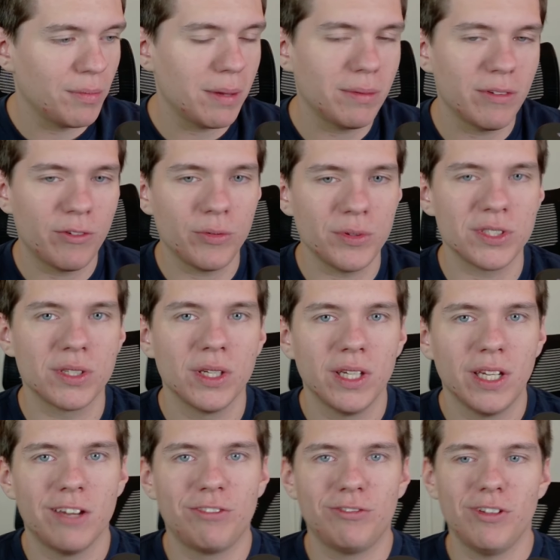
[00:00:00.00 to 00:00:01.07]
Maybe
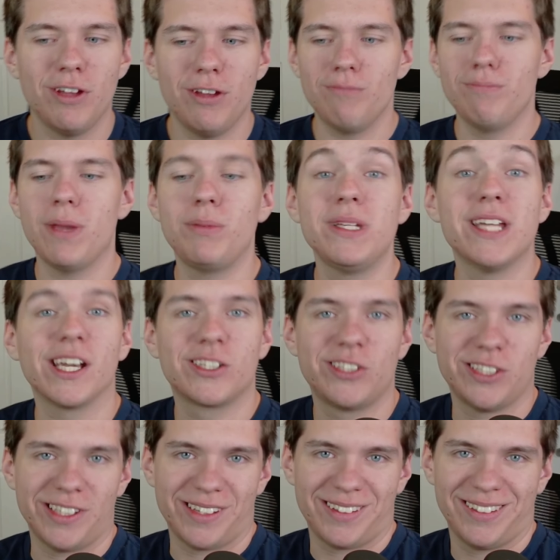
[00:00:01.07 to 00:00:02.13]
maybe
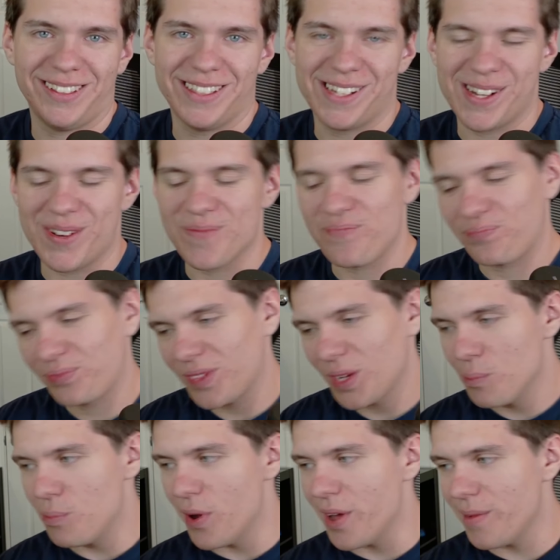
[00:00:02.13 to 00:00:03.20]
next year,
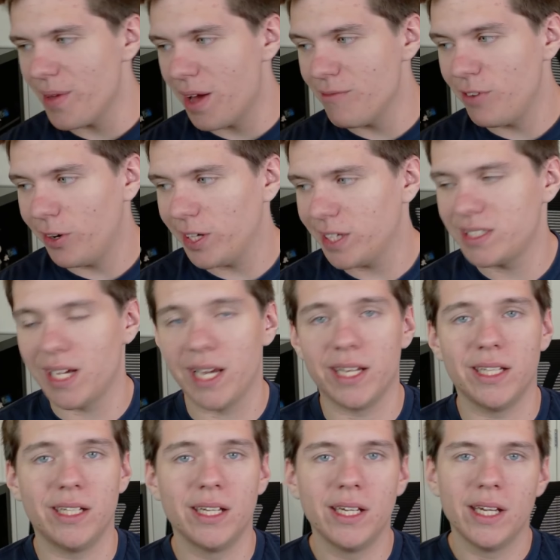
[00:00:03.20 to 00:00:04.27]
But I'm very
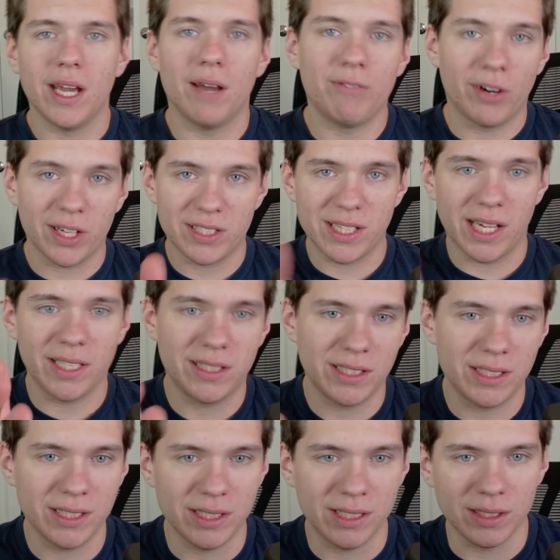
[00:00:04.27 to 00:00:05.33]
excited. I'm very excited
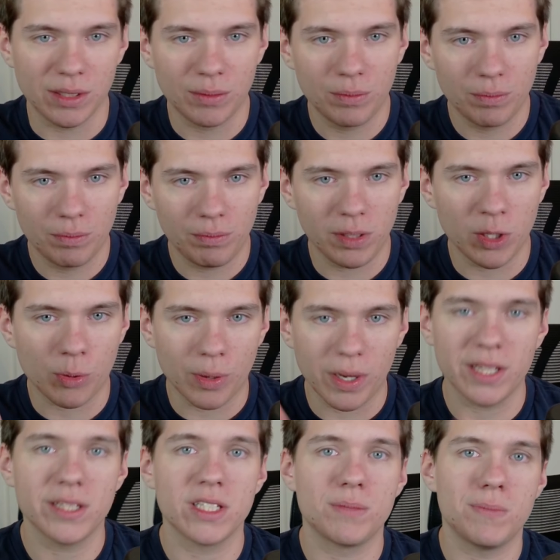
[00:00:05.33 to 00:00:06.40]
to be
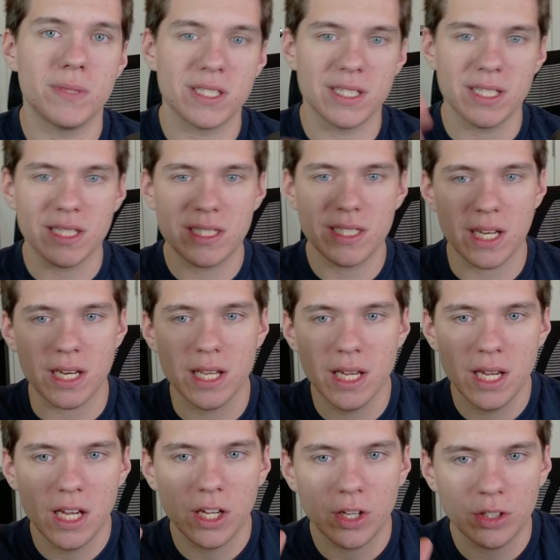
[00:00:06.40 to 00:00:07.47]
creating this business and
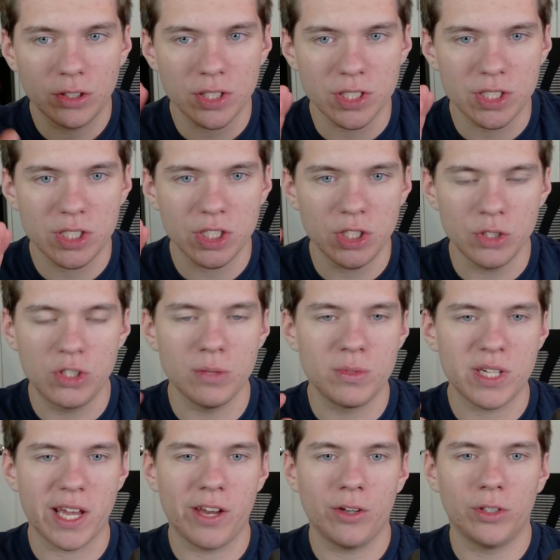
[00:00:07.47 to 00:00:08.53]
this YouTube
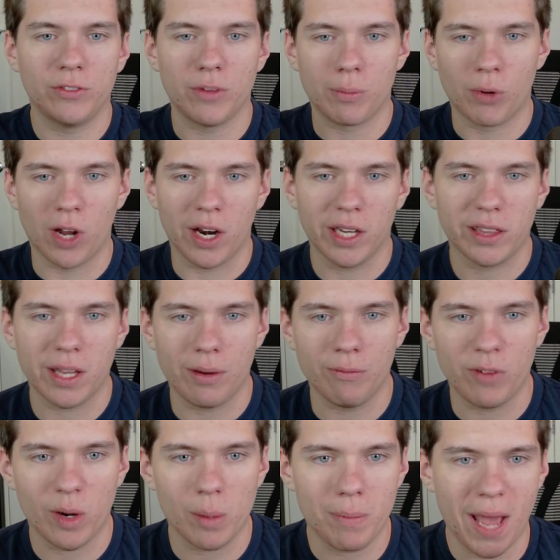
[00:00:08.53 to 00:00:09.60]
channel of a product that I'm
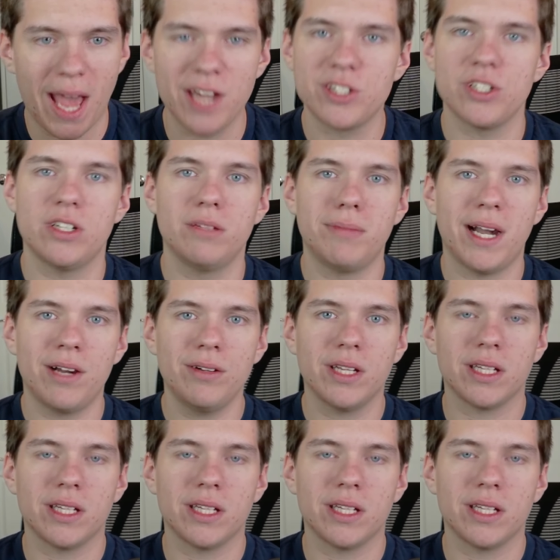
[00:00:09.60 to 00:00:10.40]
very passionate about.